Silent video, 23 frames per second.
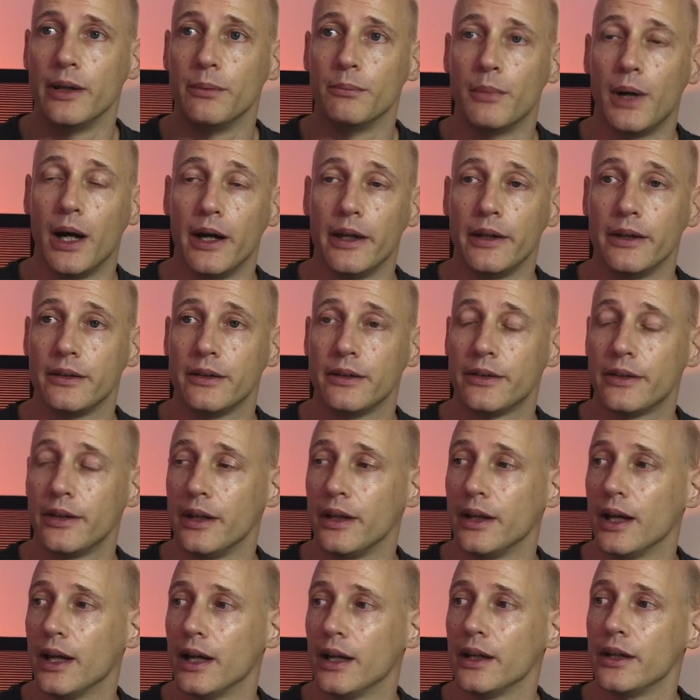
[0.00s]
my
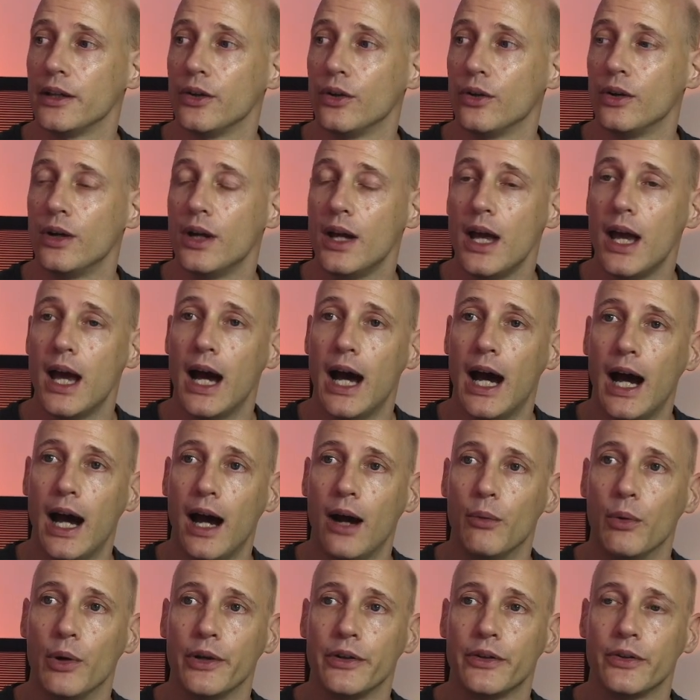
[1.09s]
scenario, I
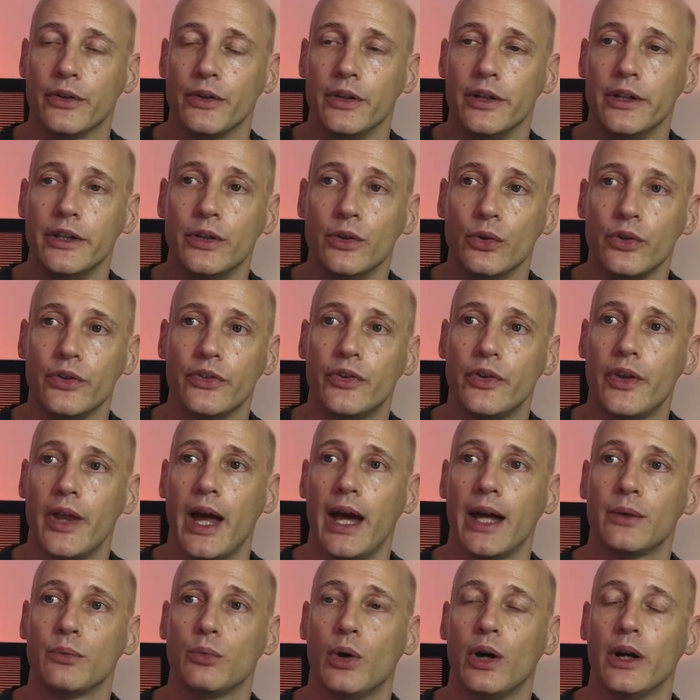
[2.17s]
want to use
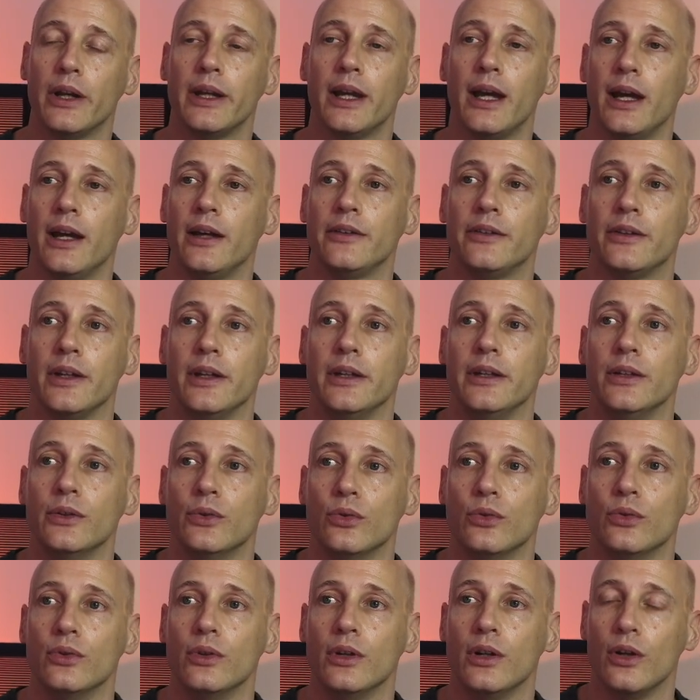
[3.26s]
that one as a
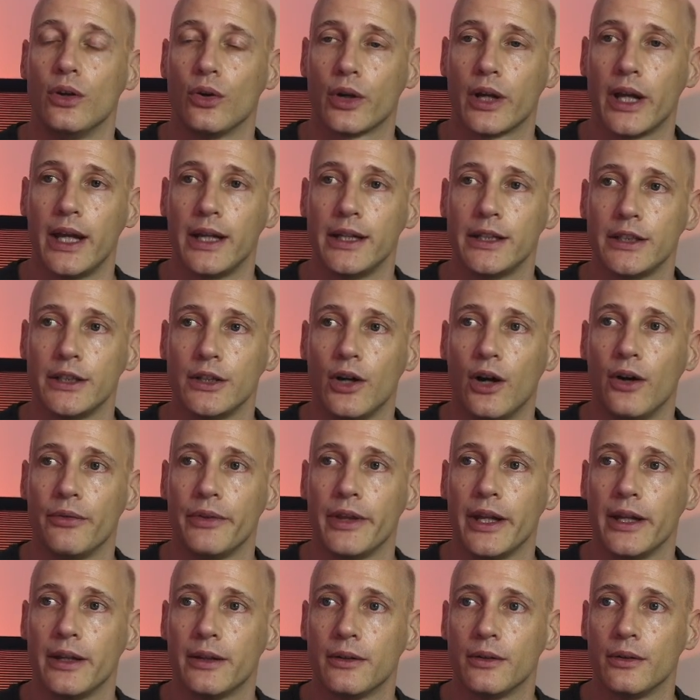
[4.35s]
new location of
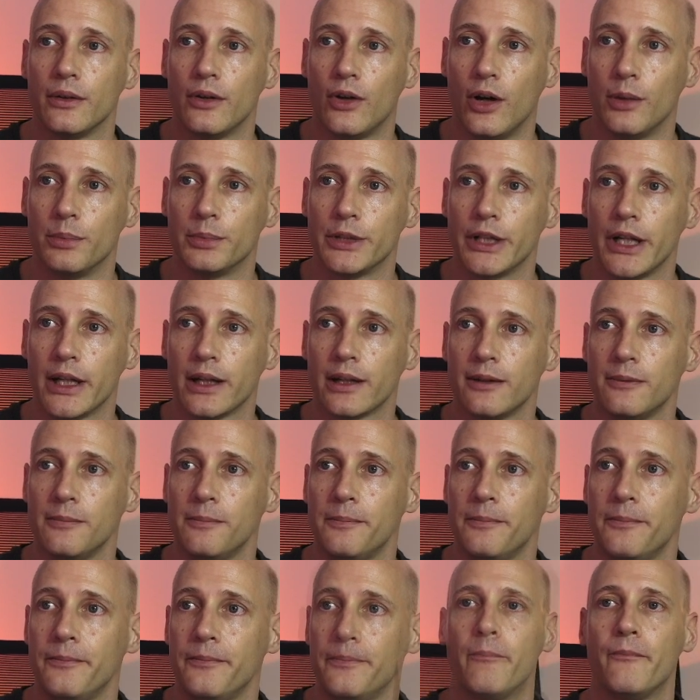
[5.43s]
that object.
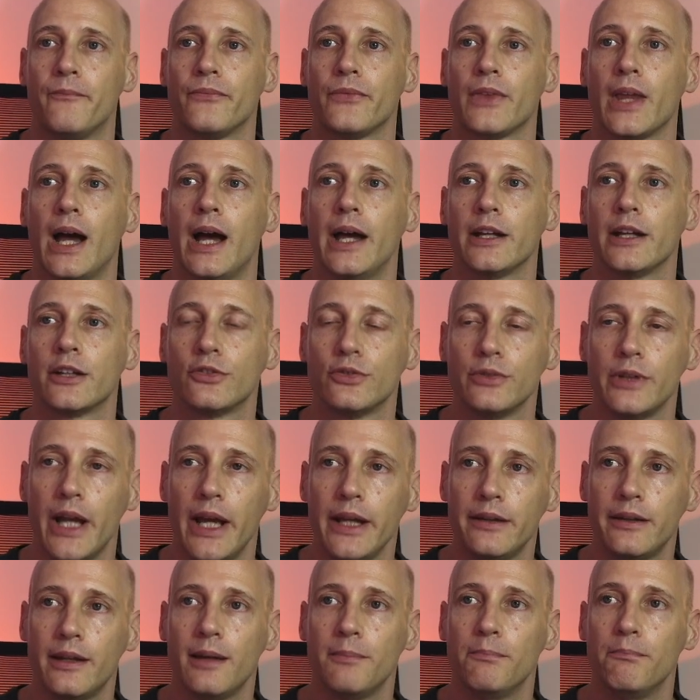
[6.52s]
I create
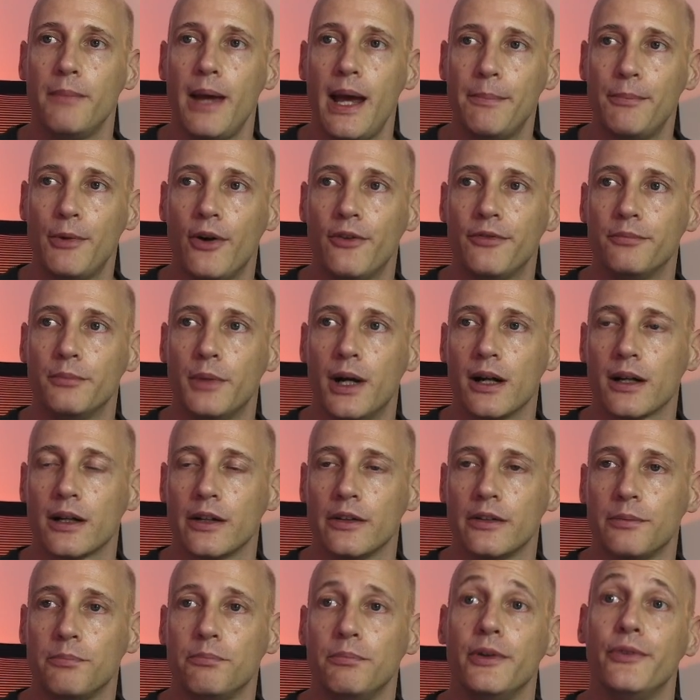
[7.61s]
that map of markers
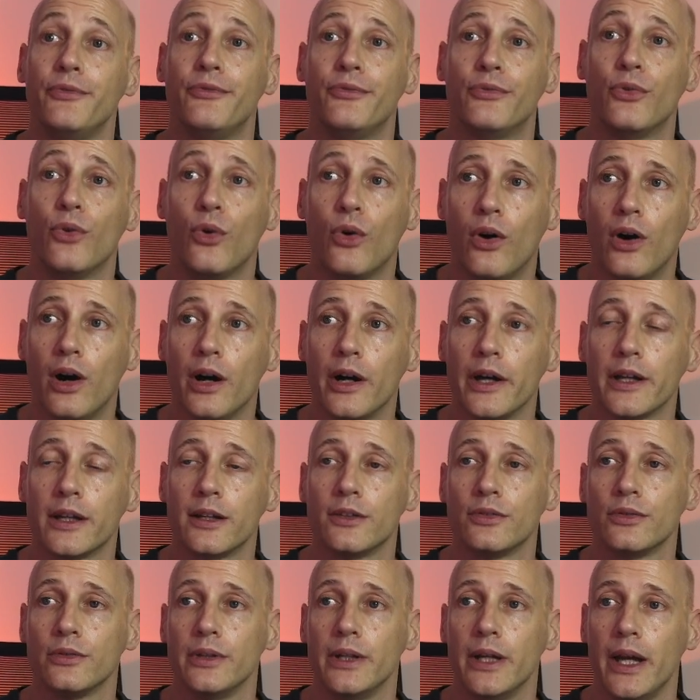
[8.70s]
before I
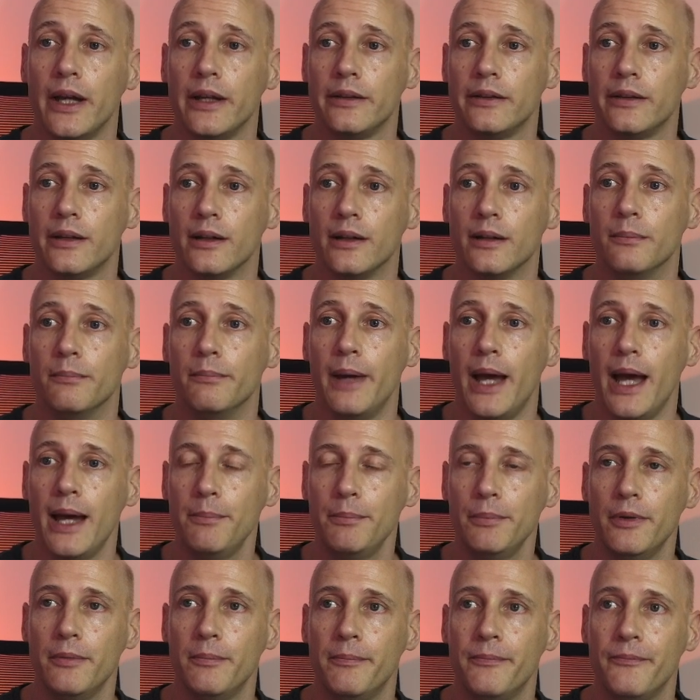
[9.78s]
create the map,
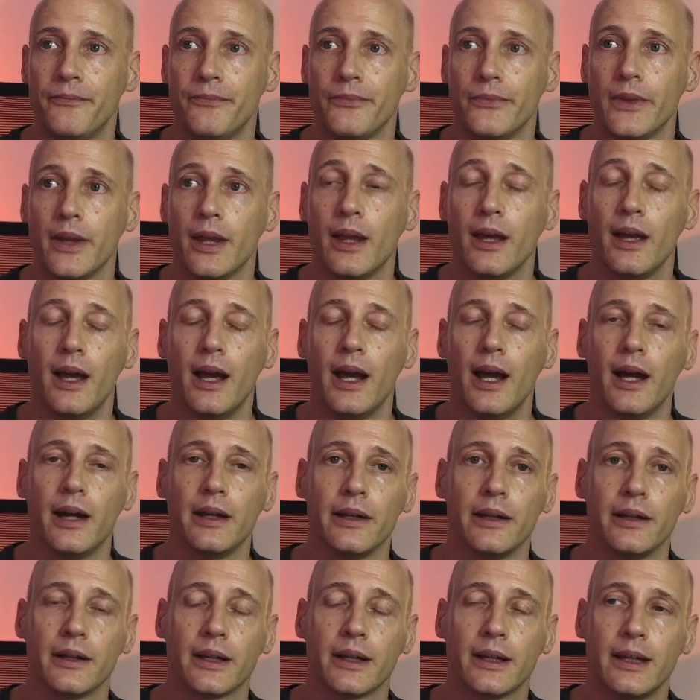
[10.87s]
and
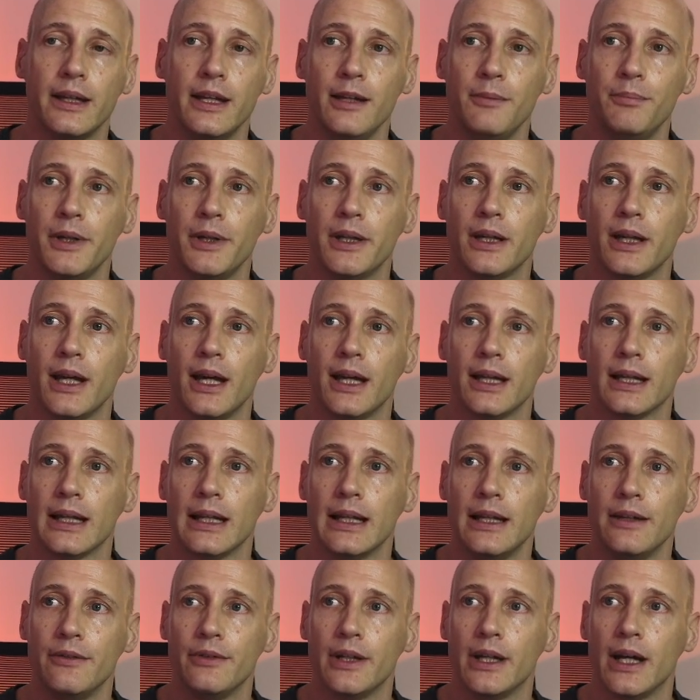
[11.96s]
I keep it and
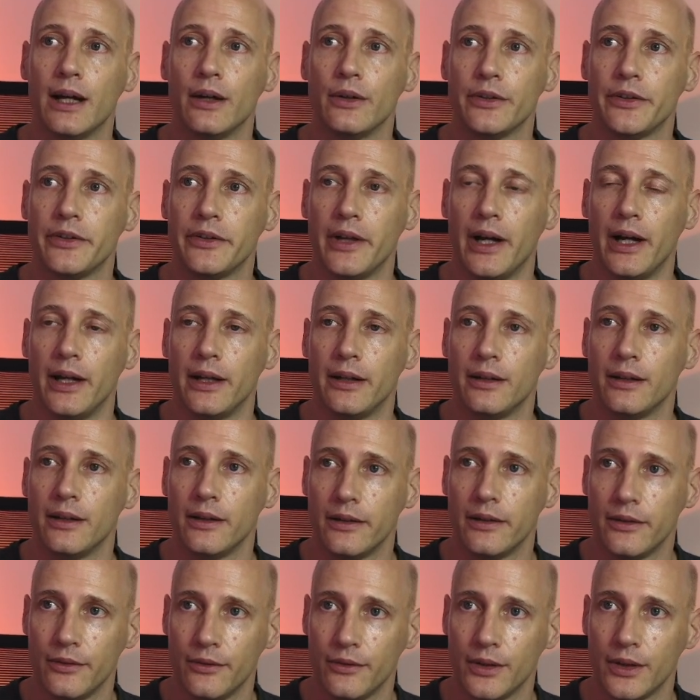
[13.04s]
leave it outside
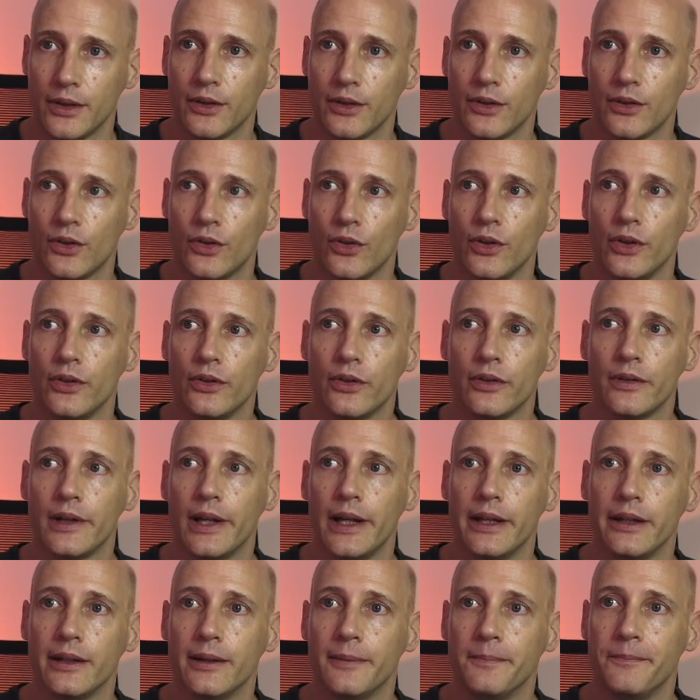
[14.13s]
to use
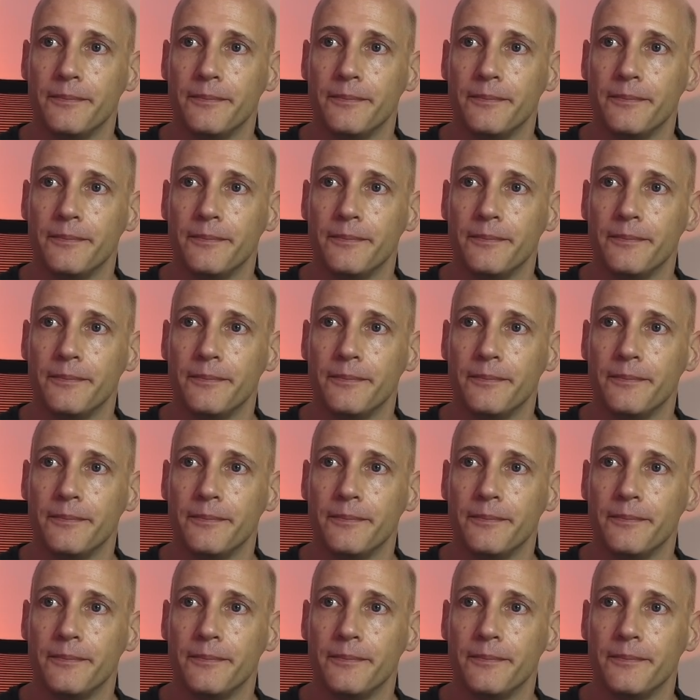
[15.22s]
later.